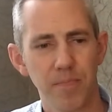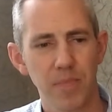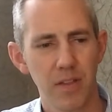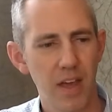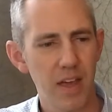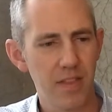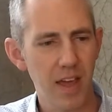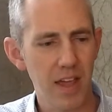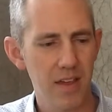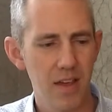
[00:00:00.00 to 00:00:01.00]

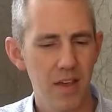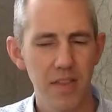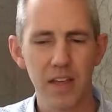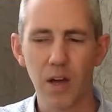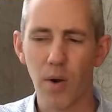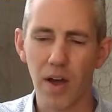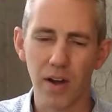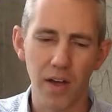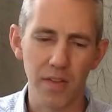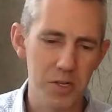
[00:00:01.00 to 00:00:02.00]
They go out
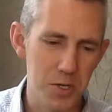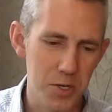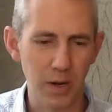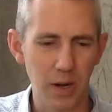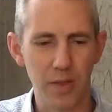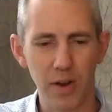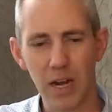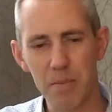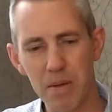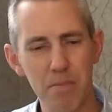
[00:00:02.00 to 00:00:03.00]
on this journey. They're going to
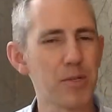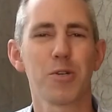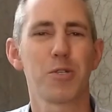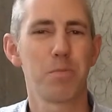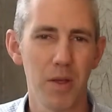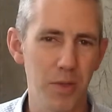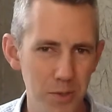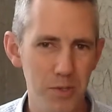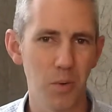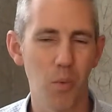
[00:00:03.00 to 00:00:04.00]
be Mr. Smith
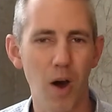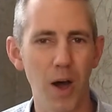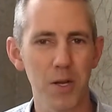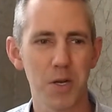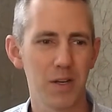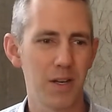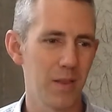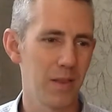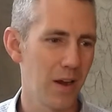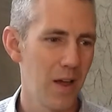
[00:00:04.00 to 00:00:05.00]
goes to Washington.
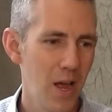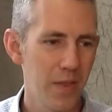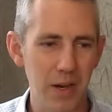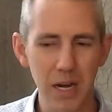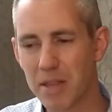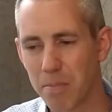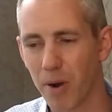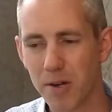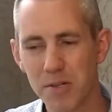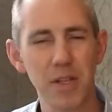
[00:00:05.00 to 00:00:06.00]
They're going to be the
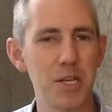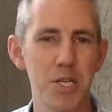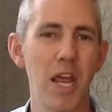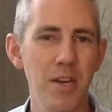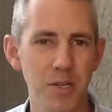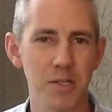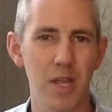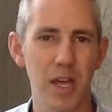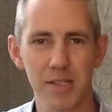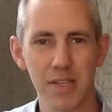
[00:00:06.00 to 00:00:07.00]
person that changes
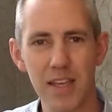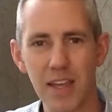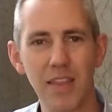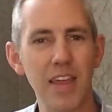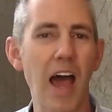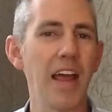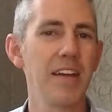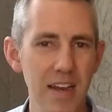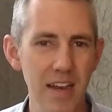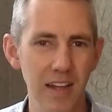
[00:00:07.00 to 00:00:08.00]
things, the
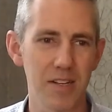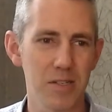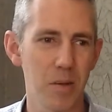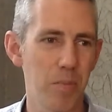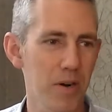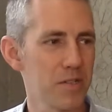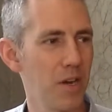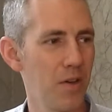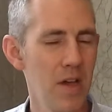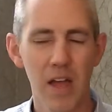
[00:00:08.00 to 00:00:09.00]
idealist, the person
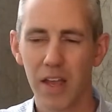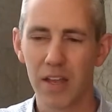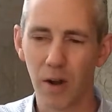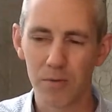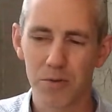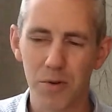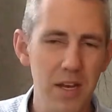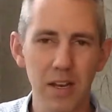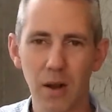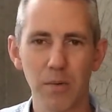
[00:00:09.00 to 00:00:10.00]
who you don't drink,
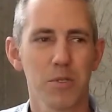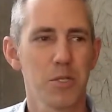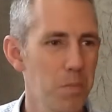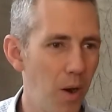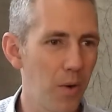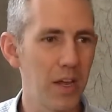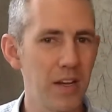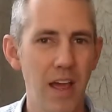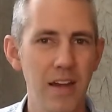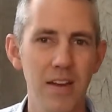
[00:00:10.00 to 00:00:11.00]
you don't smoke,
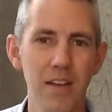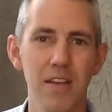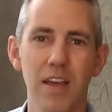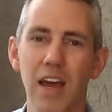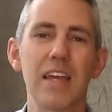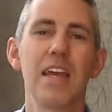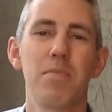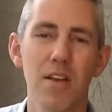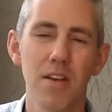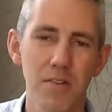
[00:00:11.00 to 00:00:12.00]
and you kind of keep to
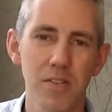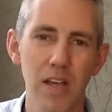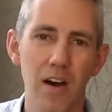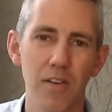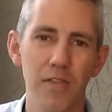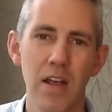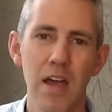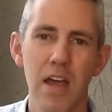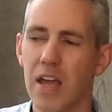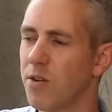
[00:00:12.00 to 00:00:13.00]
yourself, and
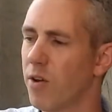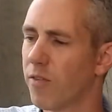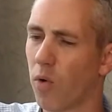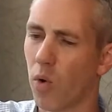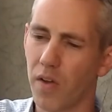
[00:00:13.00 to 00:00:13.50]
you avoid the